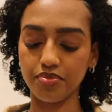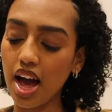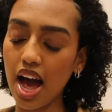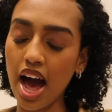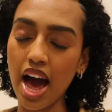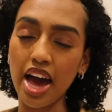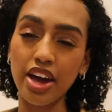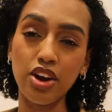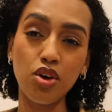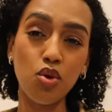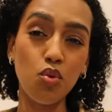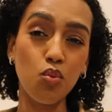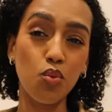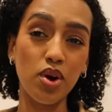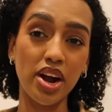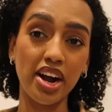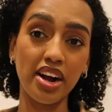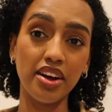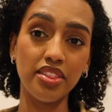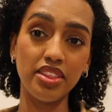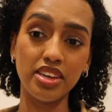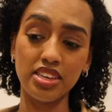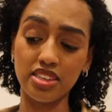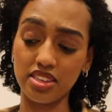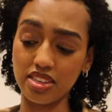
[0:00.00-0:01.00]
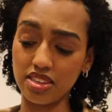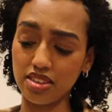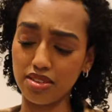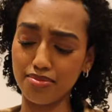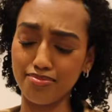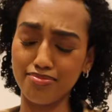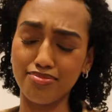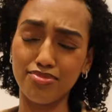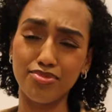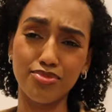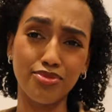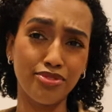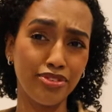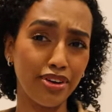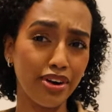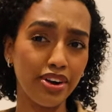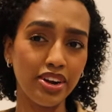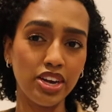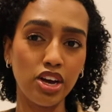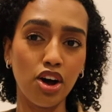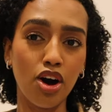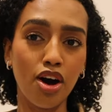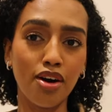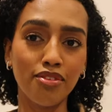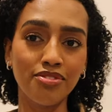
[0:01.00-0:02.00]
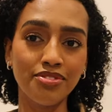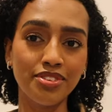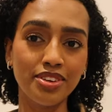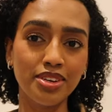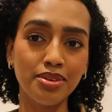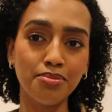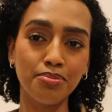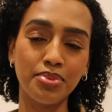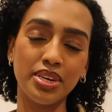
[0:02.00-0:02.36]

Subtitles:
I don't wear this very often,